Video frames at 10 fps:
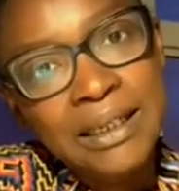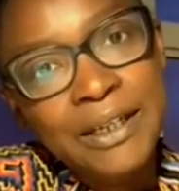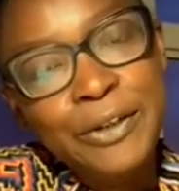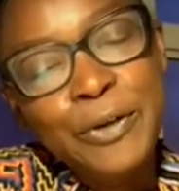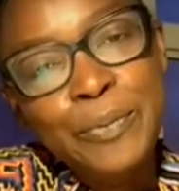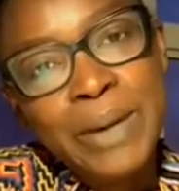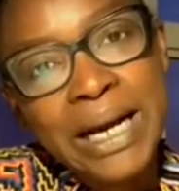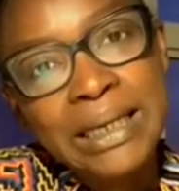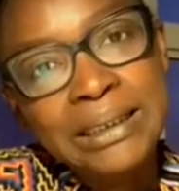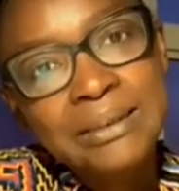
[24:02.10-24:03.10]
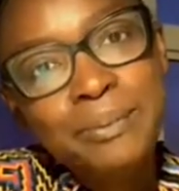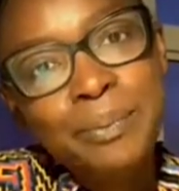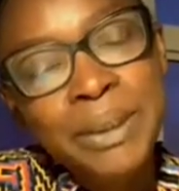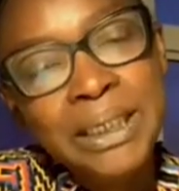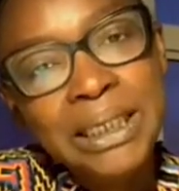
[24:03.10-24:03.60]
you might
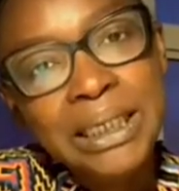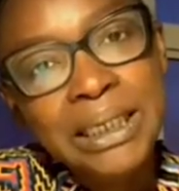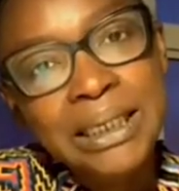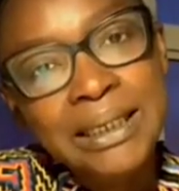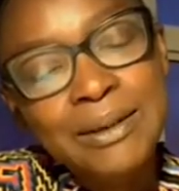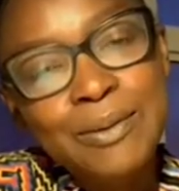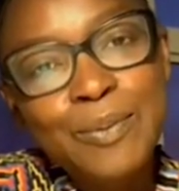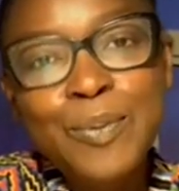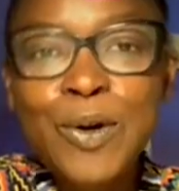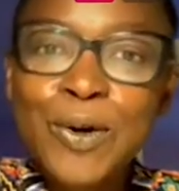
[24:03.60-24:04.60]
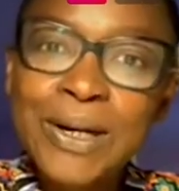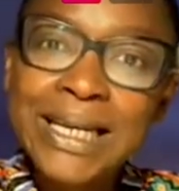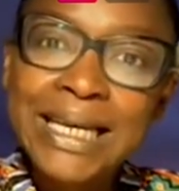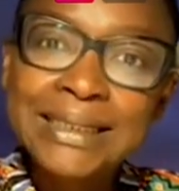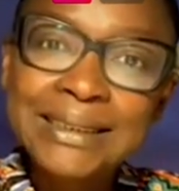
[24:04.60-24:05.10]
be more or
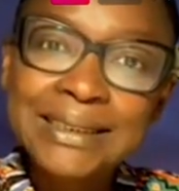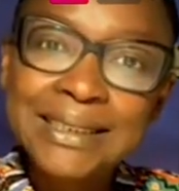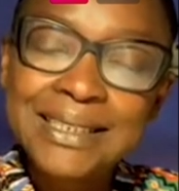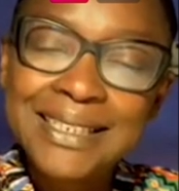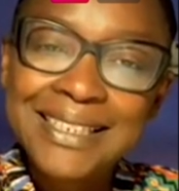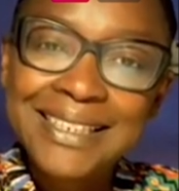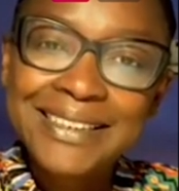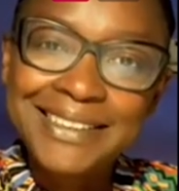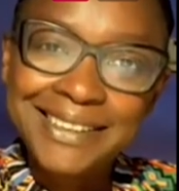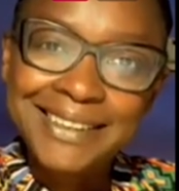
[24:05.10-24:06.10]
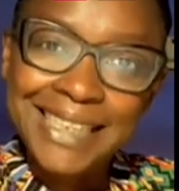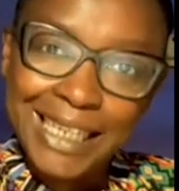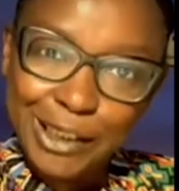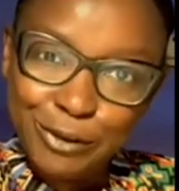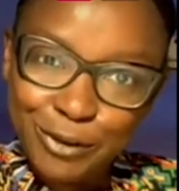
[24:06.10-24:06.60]
less safe,
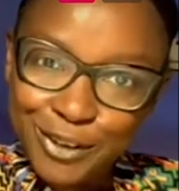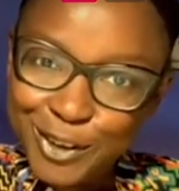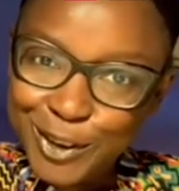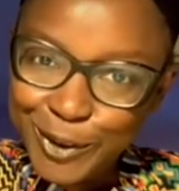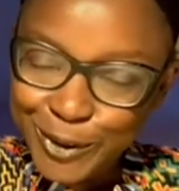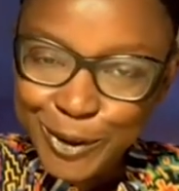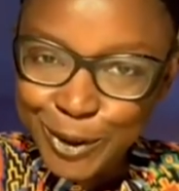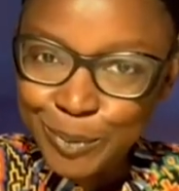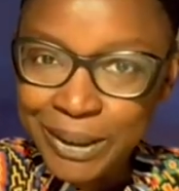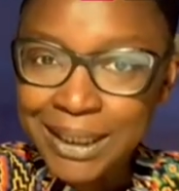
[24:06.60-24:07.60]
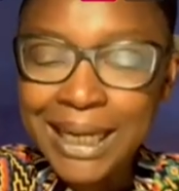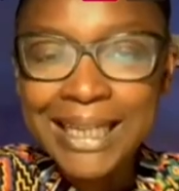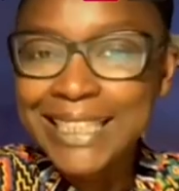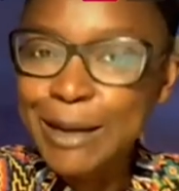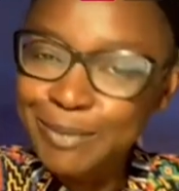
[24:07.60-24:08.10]
so to speak. And
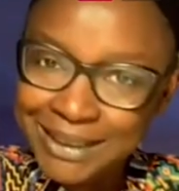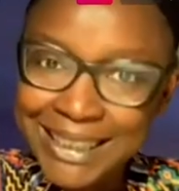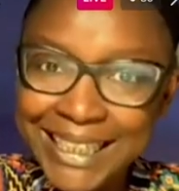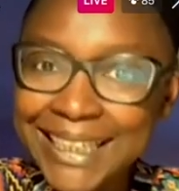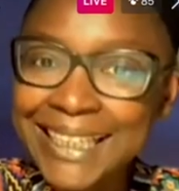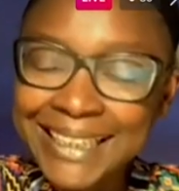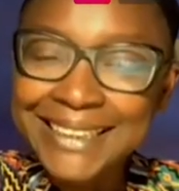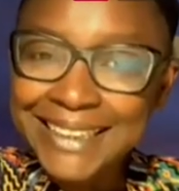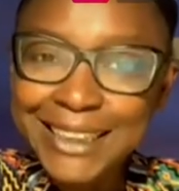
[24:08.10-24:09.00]
I'm saying it is